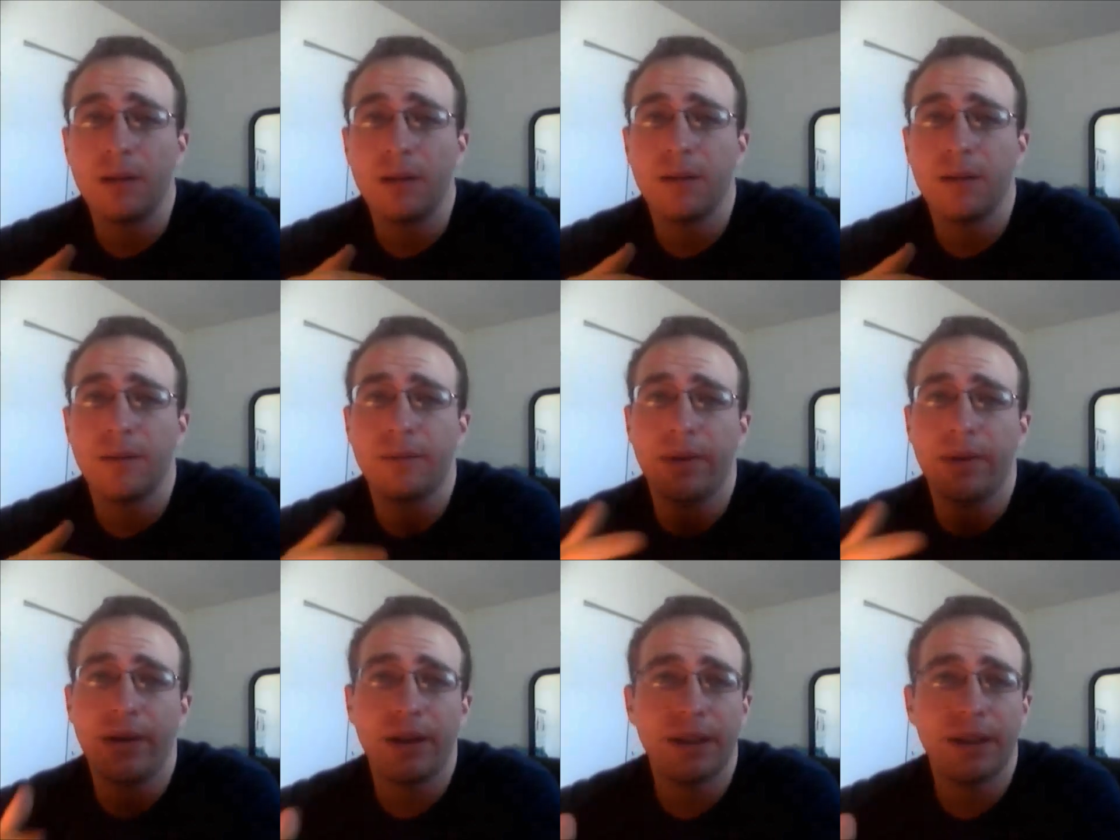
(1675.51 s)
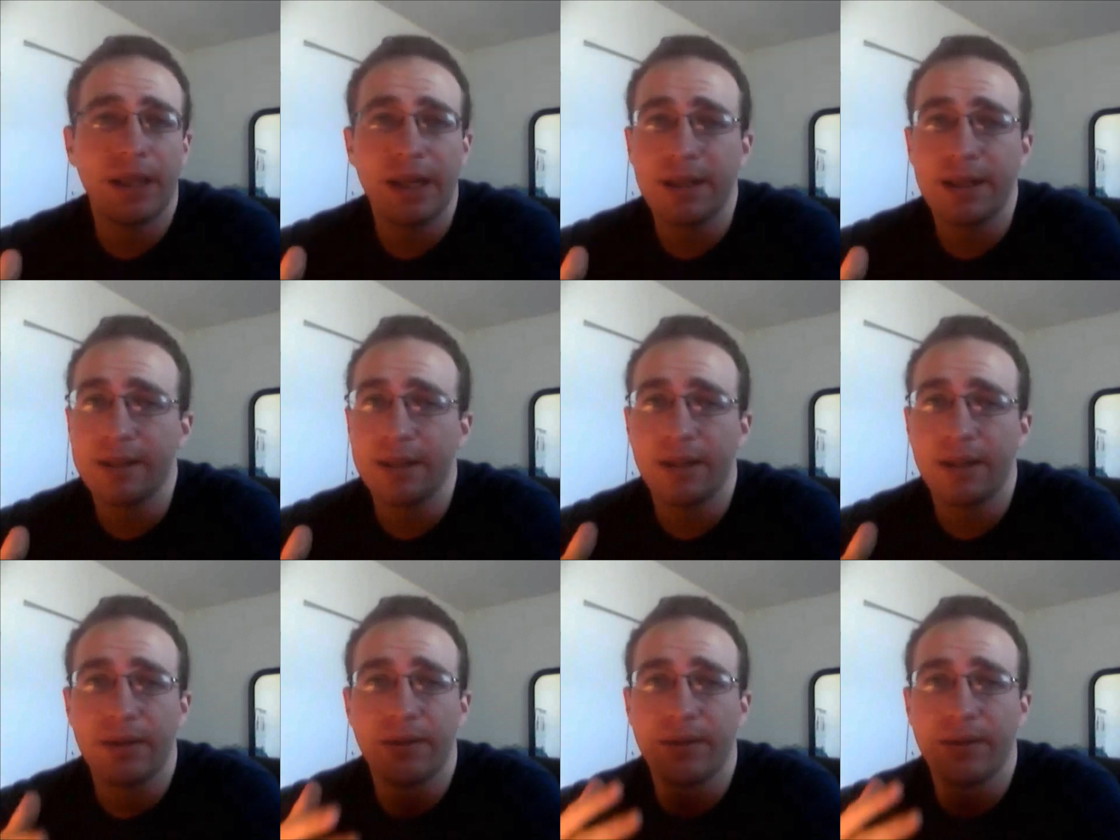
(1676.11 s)
very
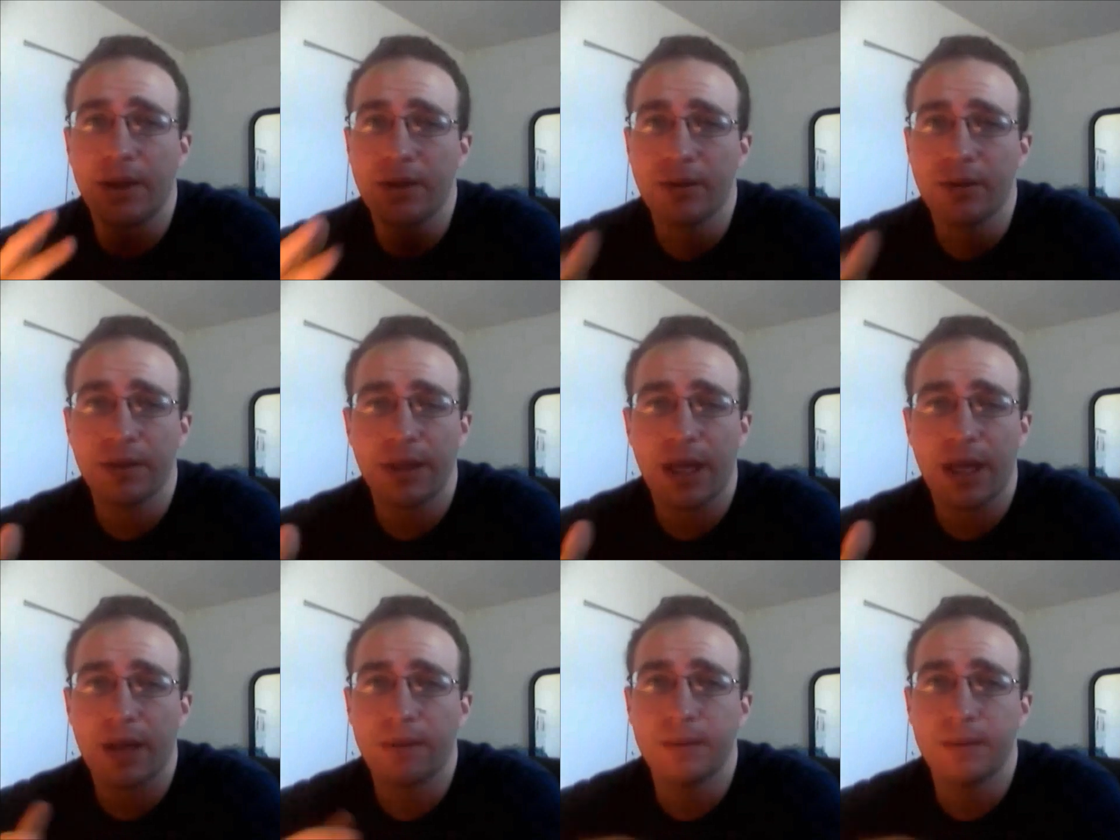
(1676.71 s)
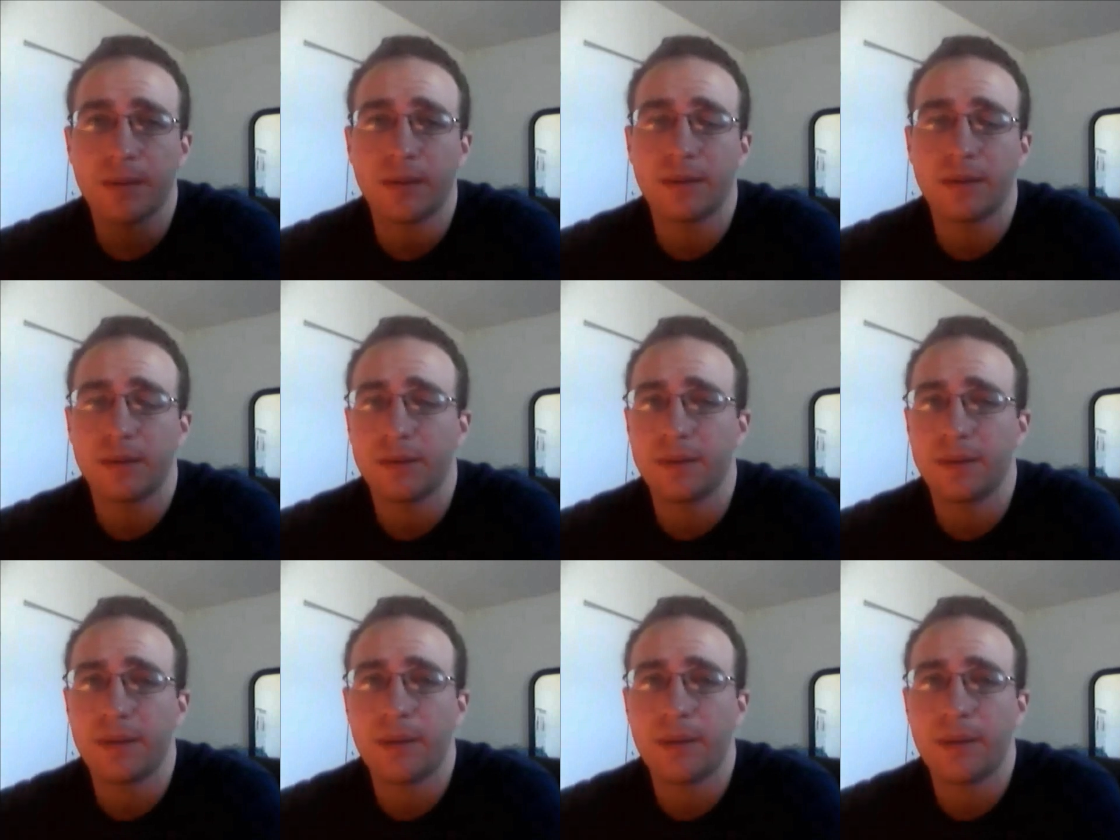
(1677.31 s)
lazy, ventrolateral.